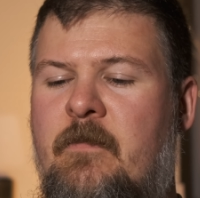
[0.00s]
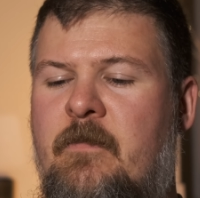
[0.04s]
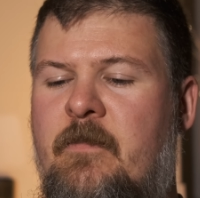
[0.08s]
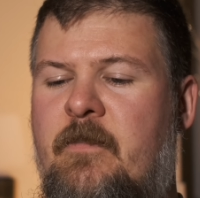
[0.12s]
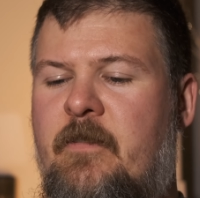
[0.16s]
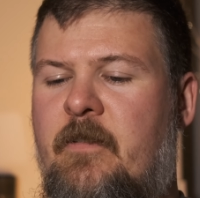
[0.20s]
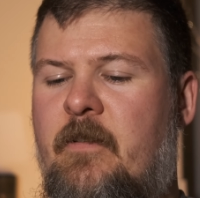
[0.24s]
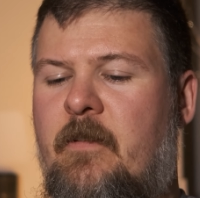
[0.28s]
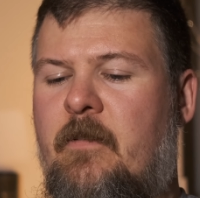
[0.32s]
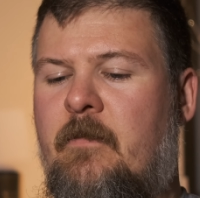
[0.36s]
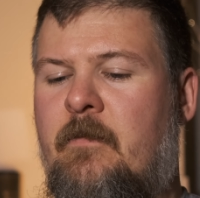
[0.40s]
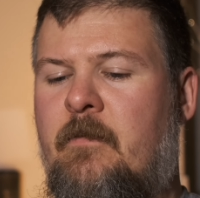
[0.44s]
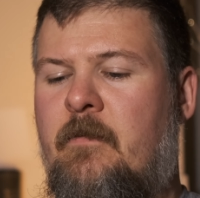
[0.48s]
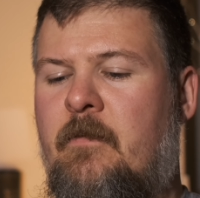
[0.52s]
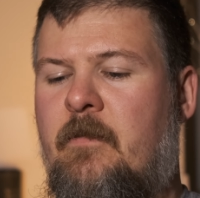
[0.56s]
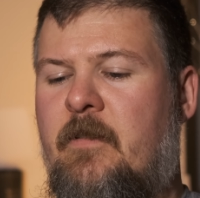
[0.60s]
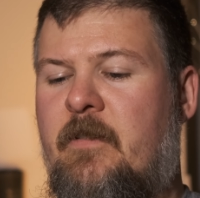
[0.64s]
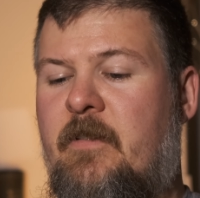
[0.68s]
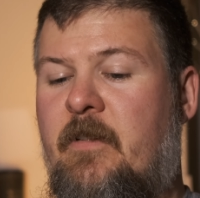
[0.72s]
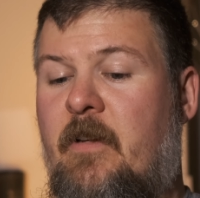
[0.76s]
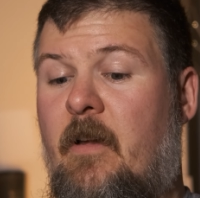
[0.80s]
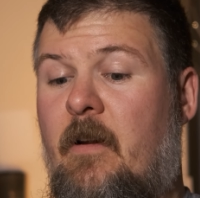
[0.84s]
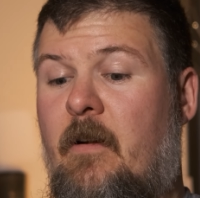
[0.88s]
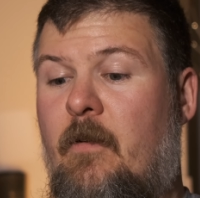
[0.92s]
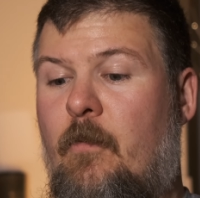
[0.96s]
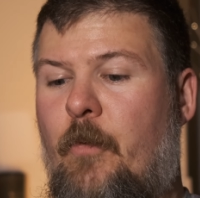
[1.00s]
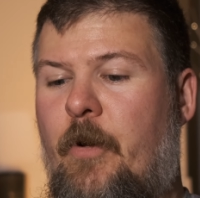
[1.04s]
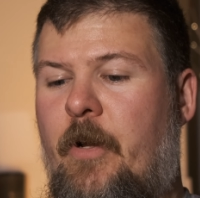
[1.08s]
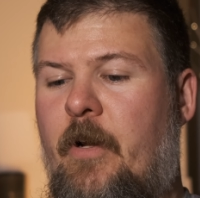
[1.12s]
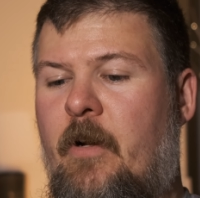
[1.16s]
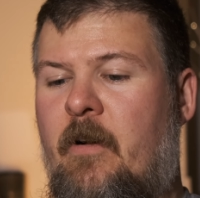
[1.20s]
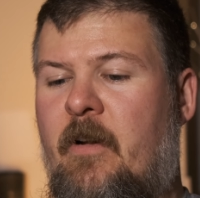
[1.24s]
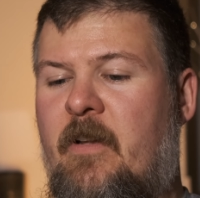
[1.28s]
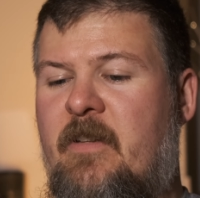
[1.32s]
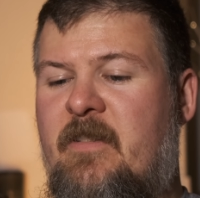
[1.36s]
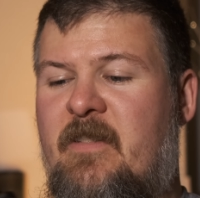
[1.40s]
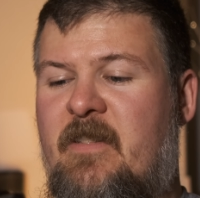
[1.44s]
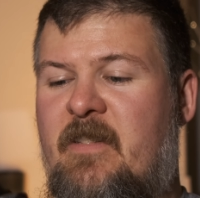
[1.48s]
So it's kind of
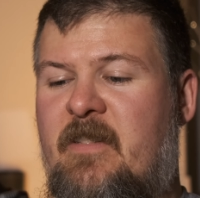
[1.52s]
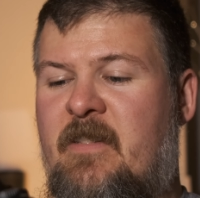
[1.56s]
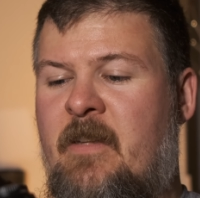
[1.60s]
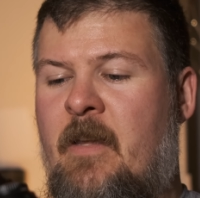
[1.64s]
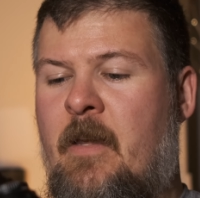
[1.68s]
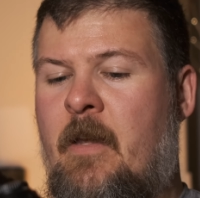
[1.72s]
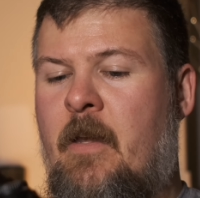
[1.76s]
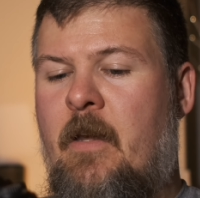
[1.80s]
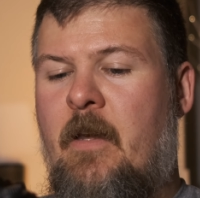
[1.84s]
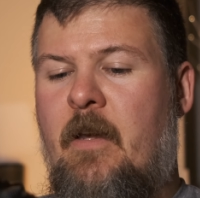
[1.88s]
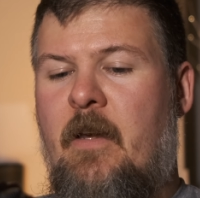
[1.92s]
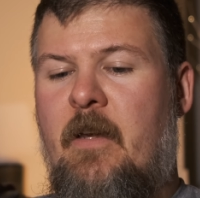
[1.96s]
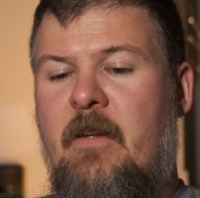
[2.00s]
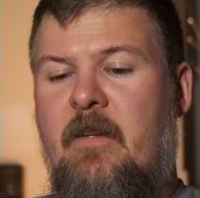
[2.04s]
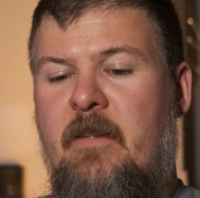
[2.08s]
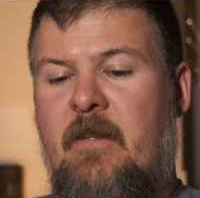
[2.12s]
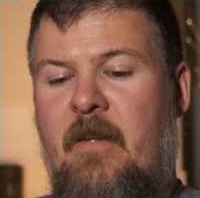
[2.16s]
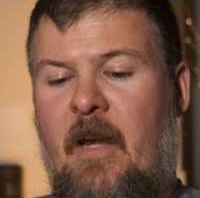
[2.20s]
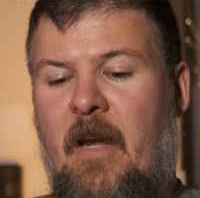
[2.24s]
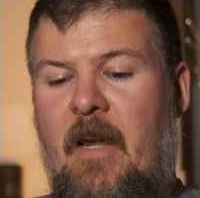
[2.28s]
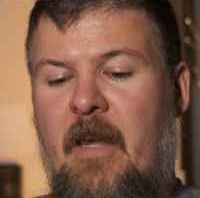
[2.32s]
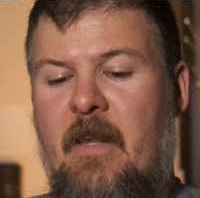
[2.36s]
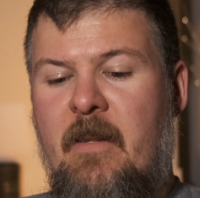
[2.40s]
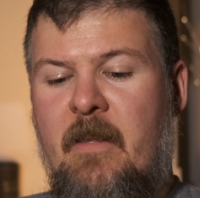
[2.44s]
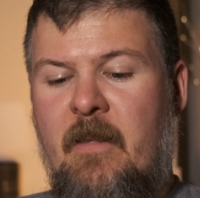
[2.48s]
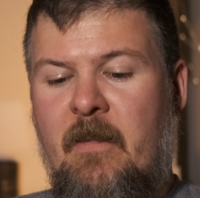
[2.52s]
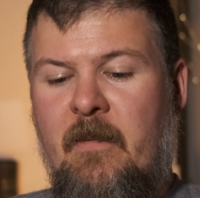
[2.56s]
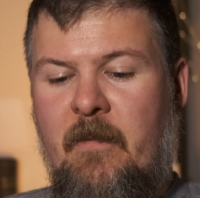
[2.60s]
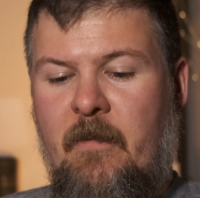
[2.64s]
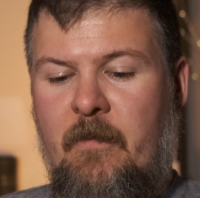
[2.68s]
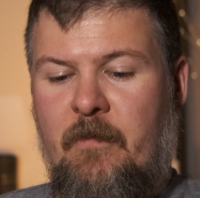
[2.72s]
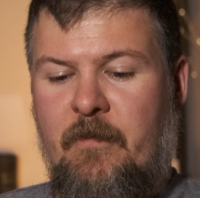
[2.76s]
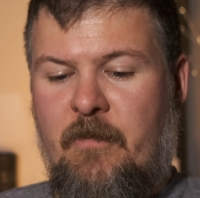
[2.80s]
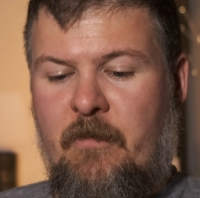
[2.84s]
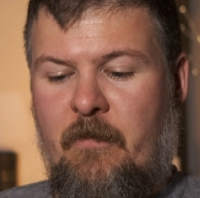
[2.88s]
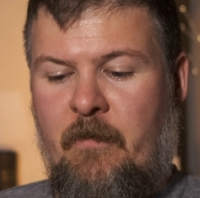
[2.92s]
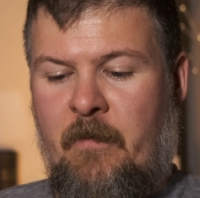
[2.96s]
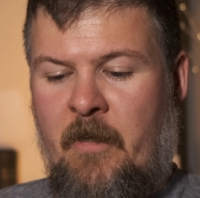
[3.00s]
weird. It has this tiny
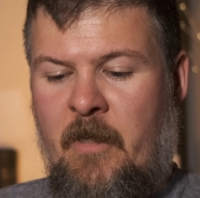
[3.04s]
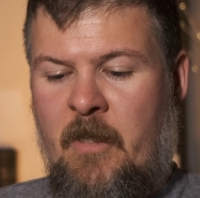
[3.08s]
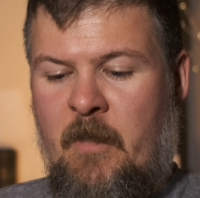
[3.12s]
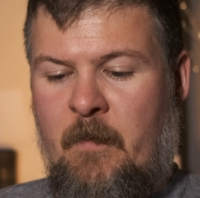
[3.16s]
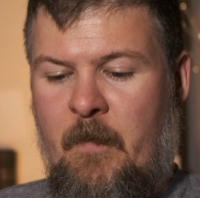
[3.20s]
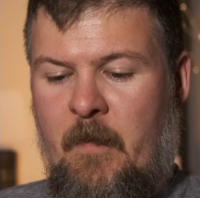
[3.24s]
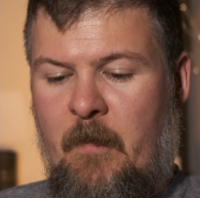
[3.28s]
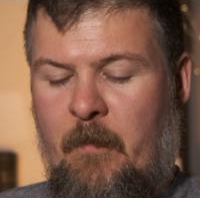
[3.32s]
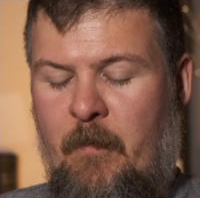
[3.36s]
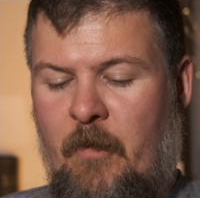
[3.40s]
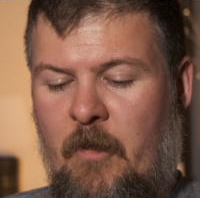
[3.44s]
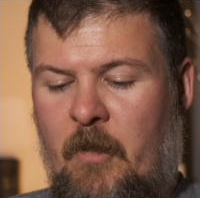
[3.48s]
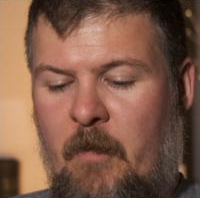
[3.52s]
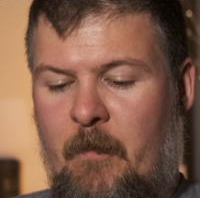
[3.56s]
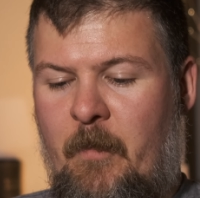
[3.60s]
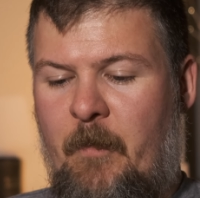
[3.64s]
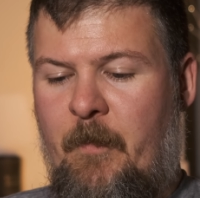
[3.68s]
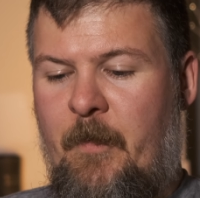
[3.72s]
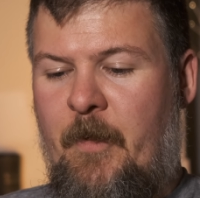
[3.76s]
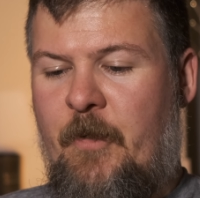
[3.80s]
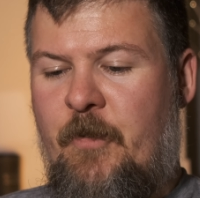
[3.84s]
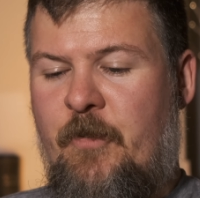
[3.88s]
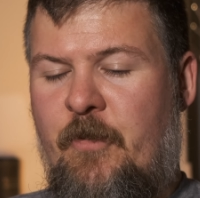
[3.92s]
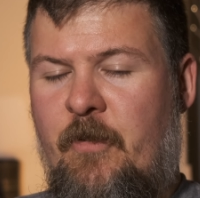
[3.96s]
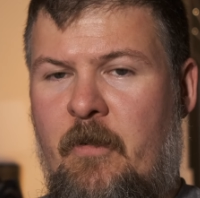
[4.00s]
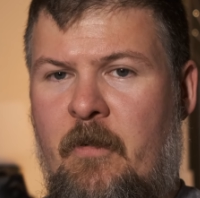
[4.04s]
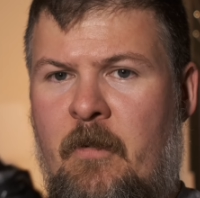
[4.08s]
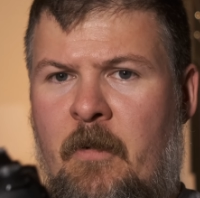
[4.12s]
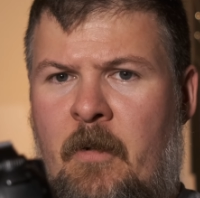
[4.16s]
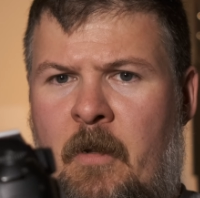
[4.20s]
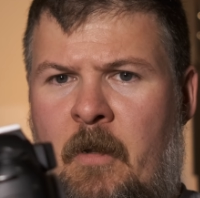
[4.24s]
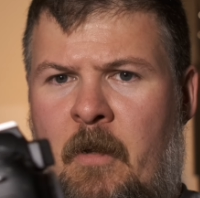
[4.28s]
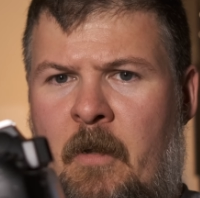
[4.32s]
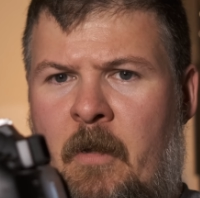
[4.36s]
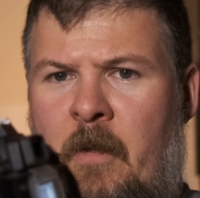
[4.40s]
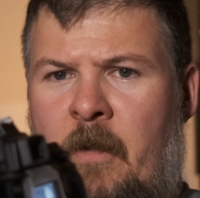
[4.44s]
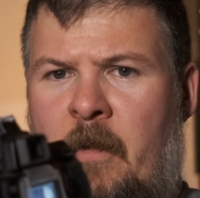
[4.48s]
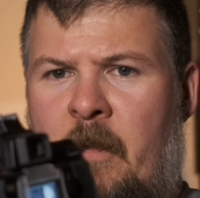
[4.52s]
little screen. Let me pull up a picture.
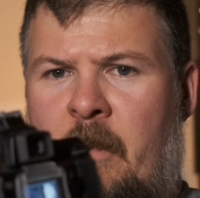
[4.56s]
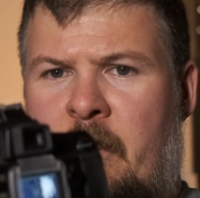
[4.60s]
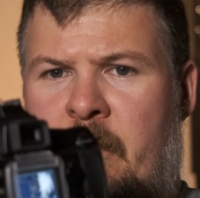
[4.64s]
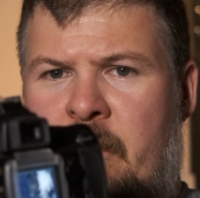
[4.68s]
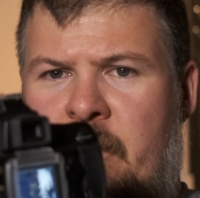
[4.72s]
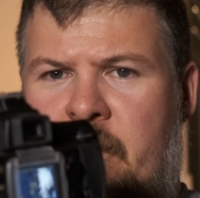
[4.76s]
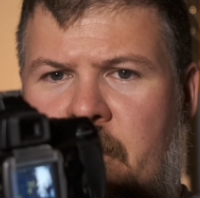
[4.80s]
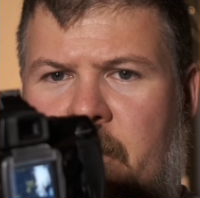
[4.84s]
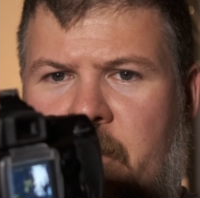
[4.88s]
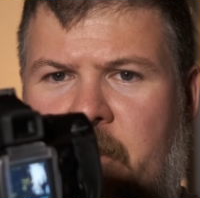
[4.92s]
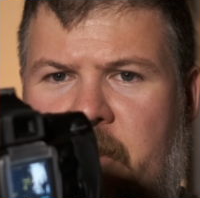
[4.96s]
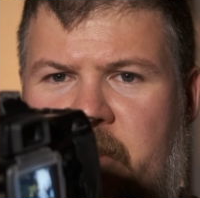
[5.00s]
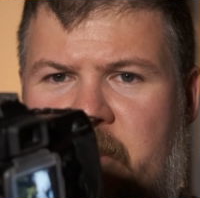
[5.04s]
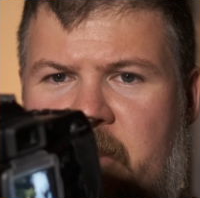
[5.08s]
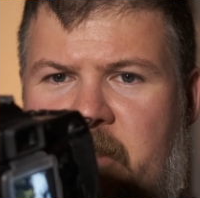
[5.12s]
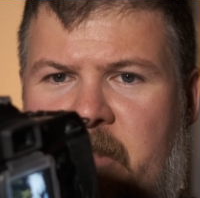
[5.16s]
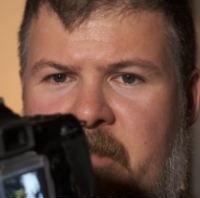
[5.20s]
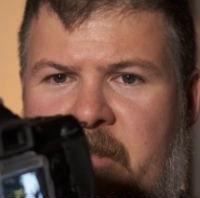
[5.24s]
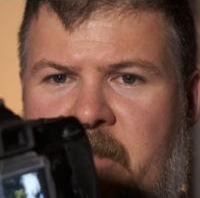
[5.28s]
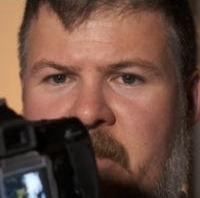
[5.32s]
So there's this